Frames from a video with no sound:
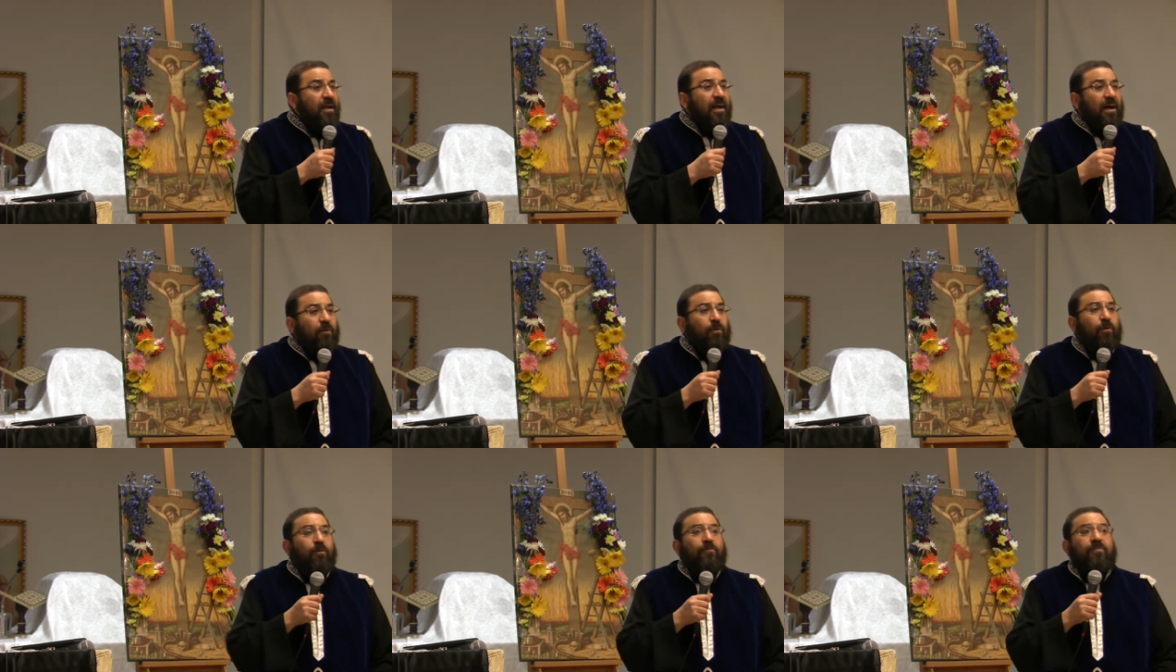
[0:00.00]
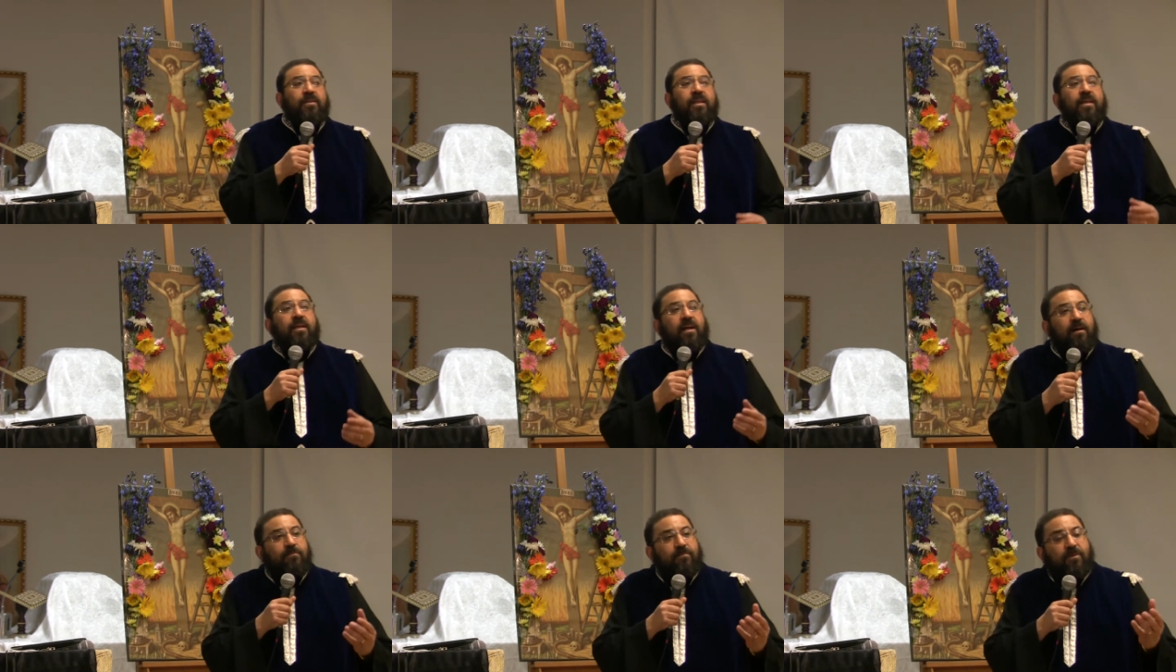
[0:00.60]
How often he
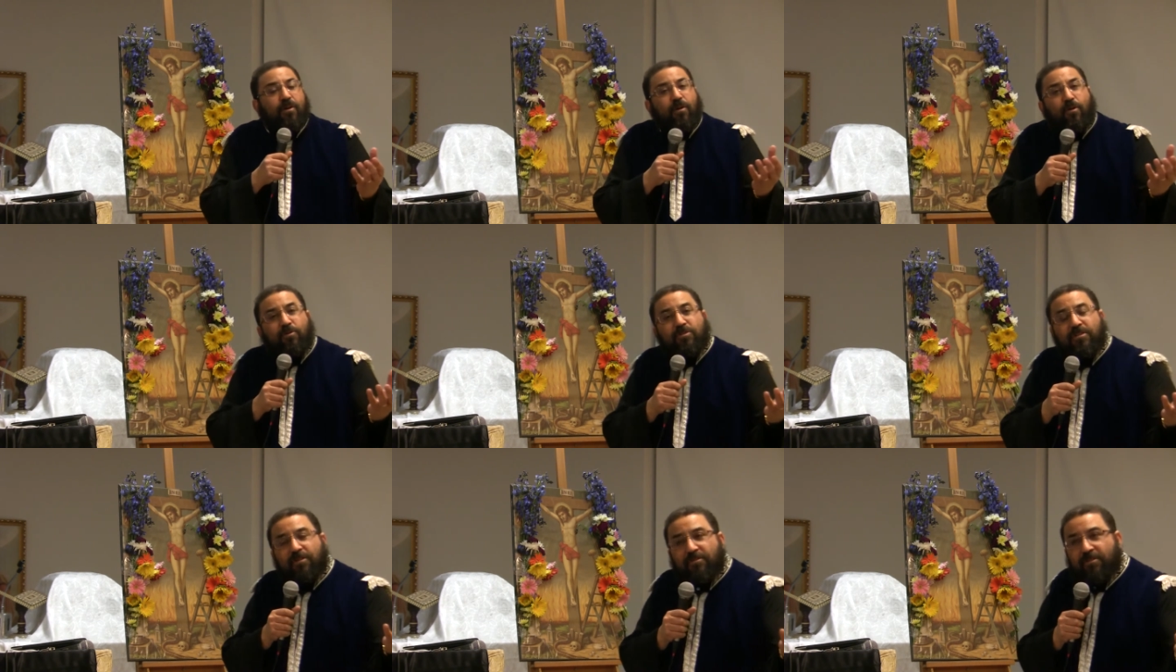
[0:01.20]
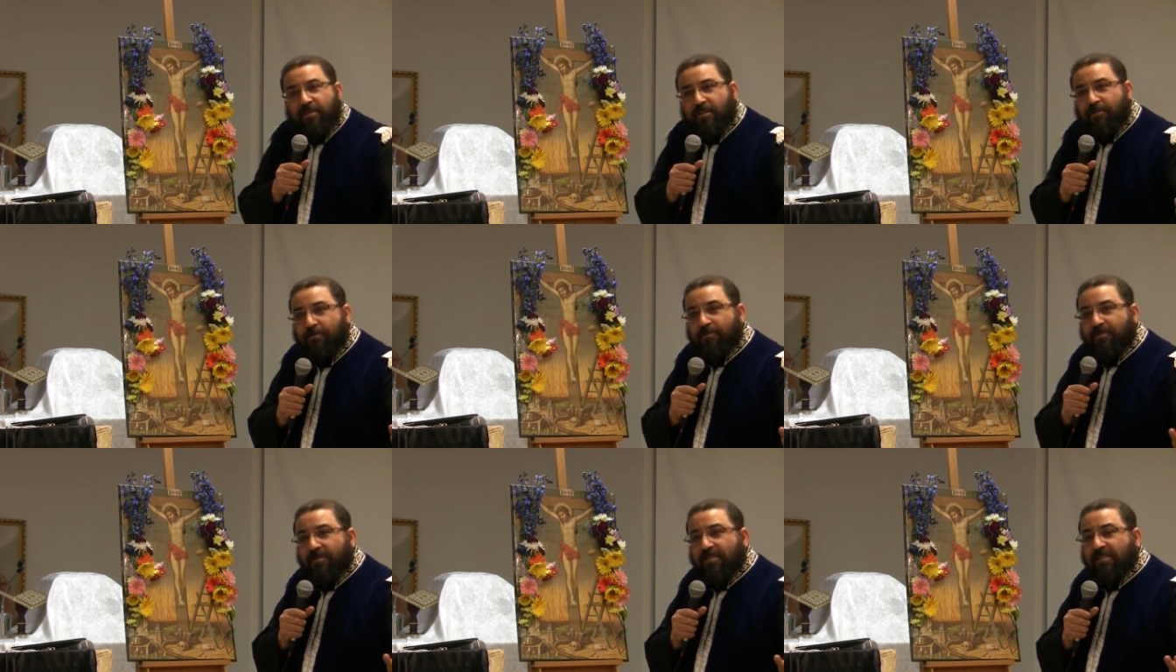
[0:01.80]
come closer to you
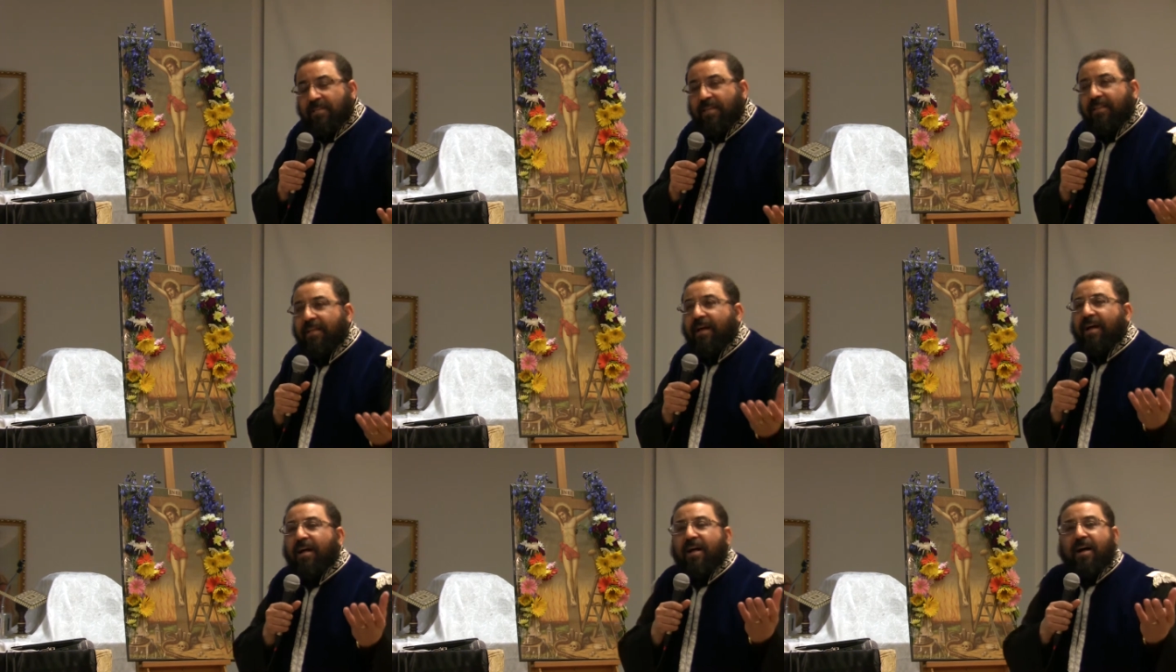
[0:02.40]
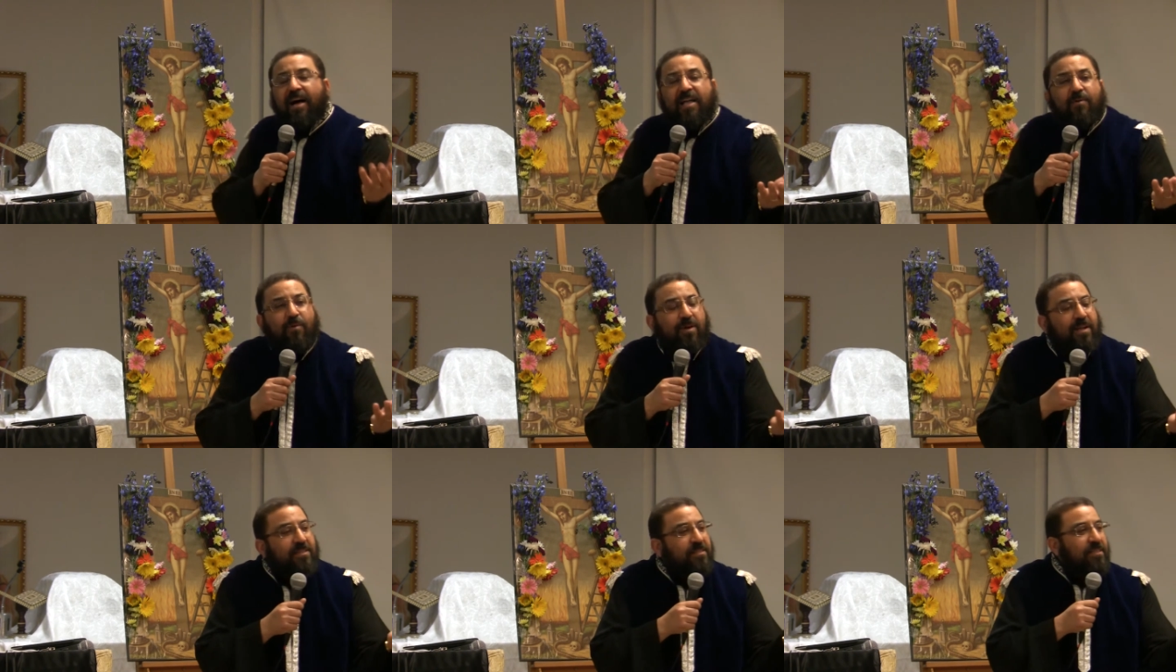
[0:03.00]
saying, I
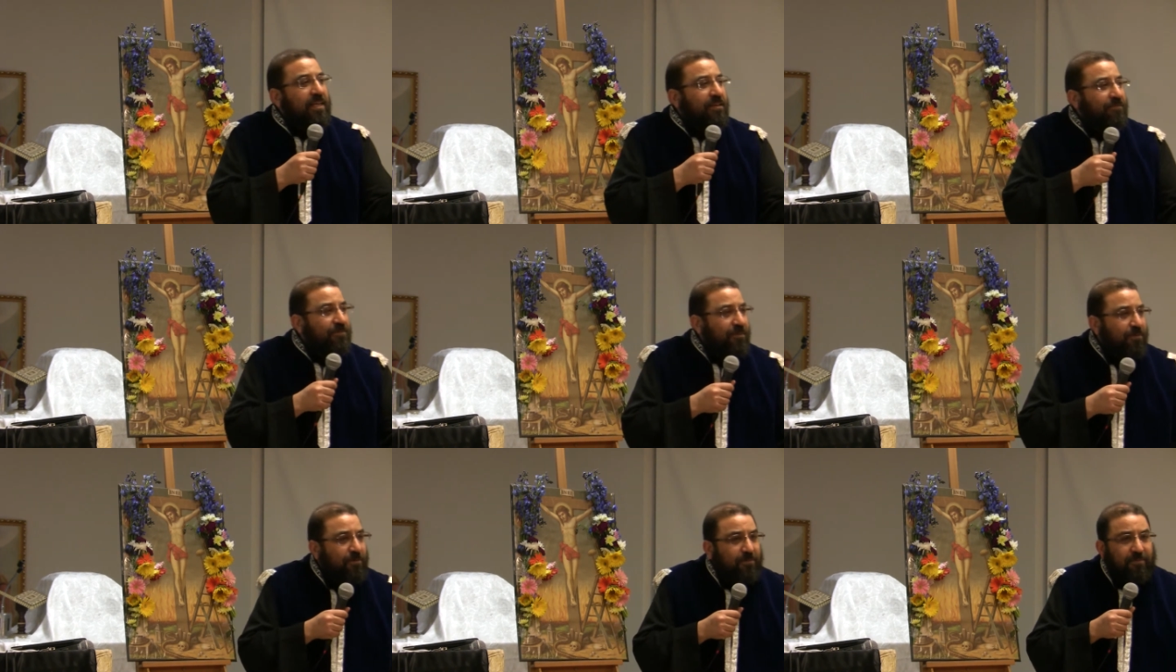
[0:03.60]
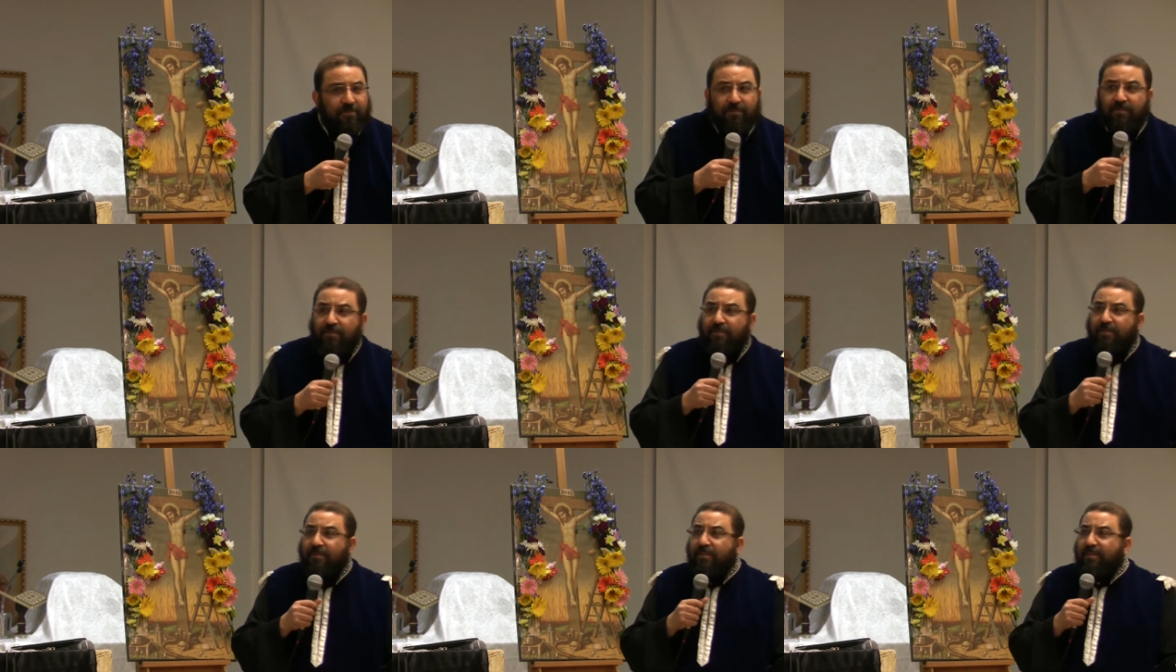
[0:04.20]
want to save you.
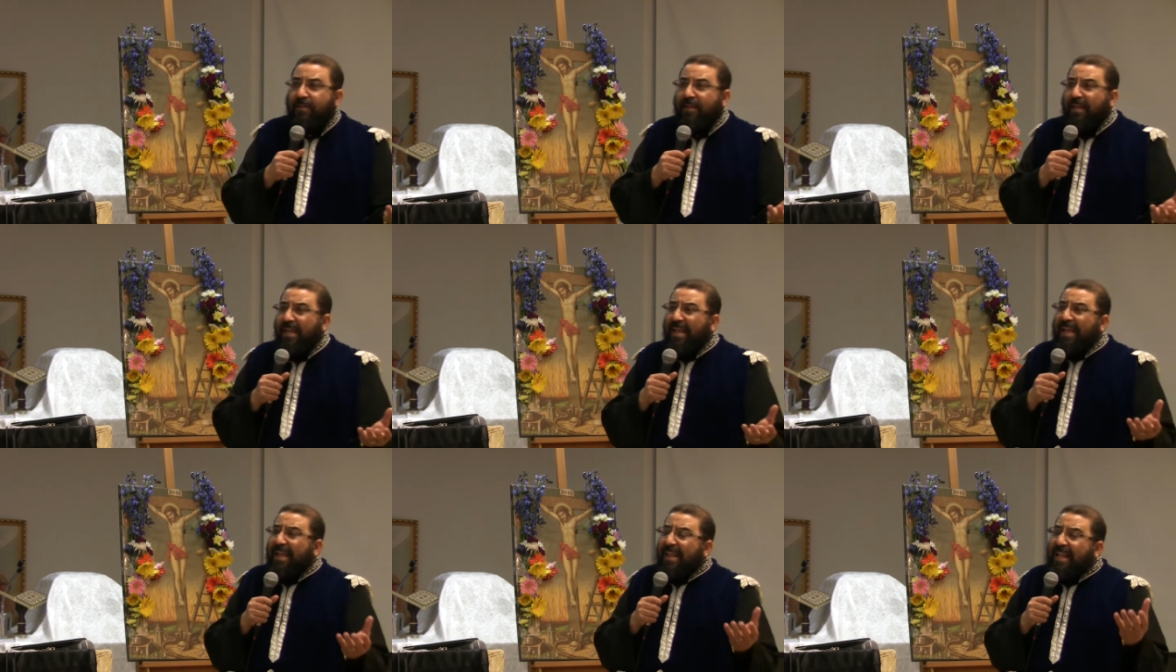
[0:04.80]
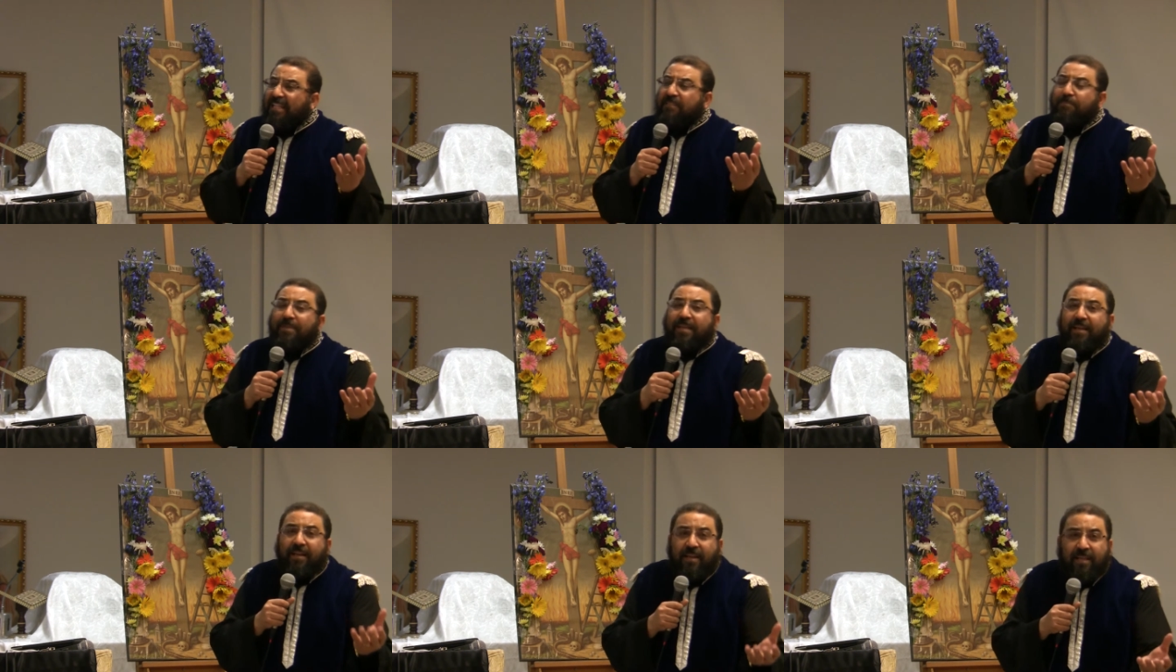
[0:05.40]
Let
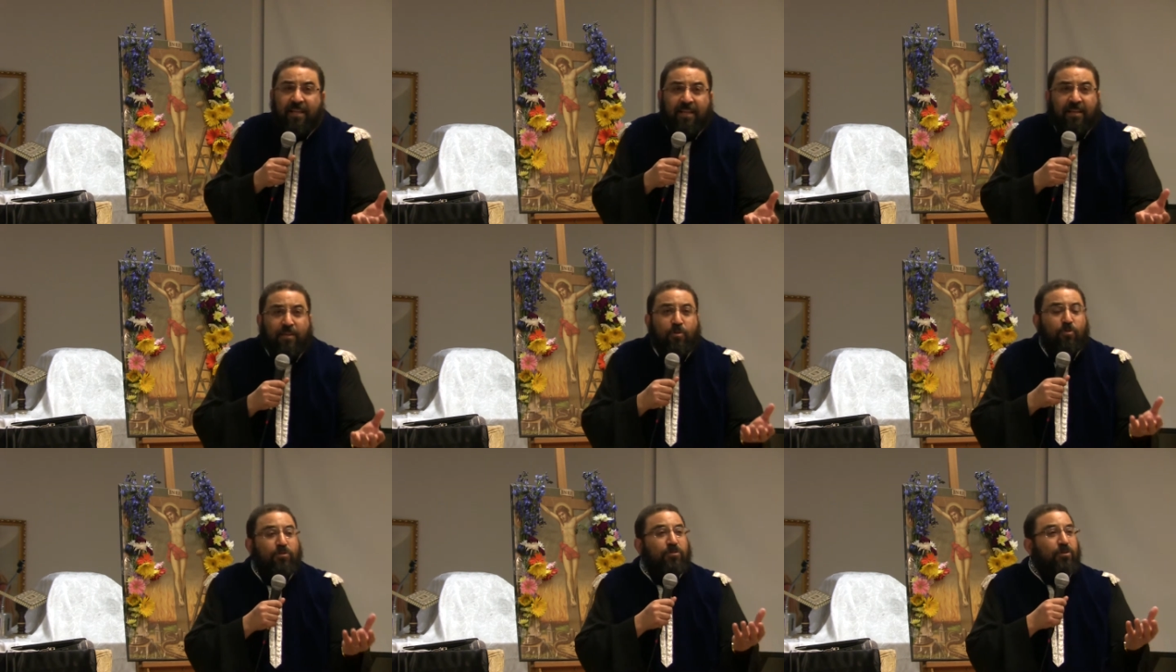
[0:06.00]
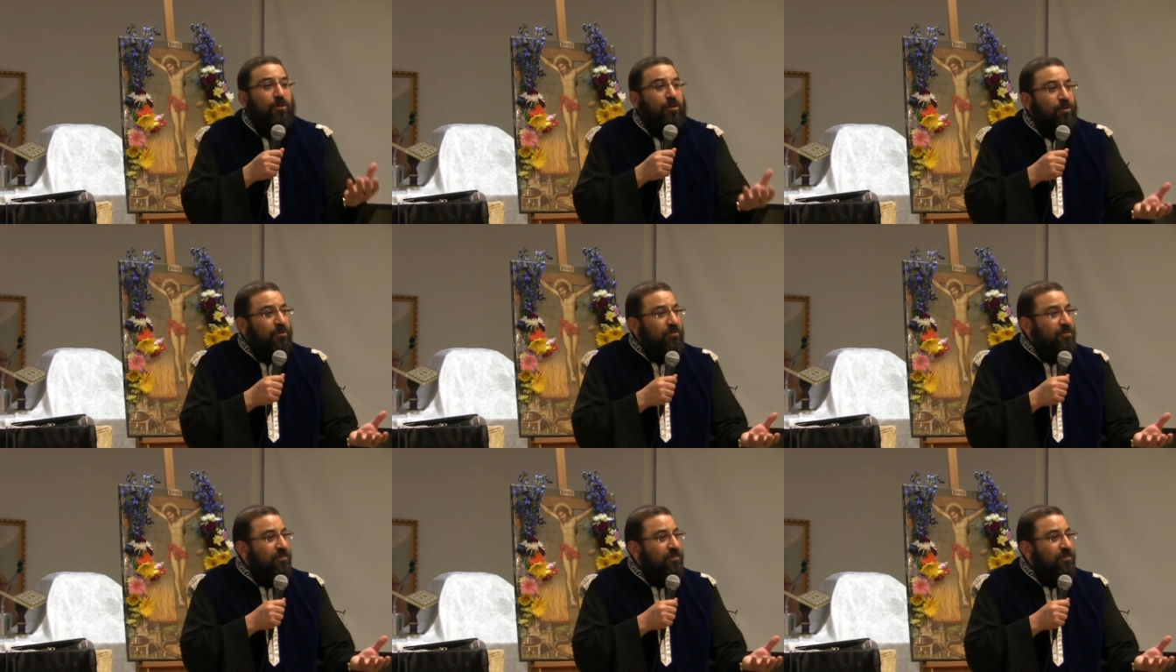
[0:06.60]
me clean your dirt.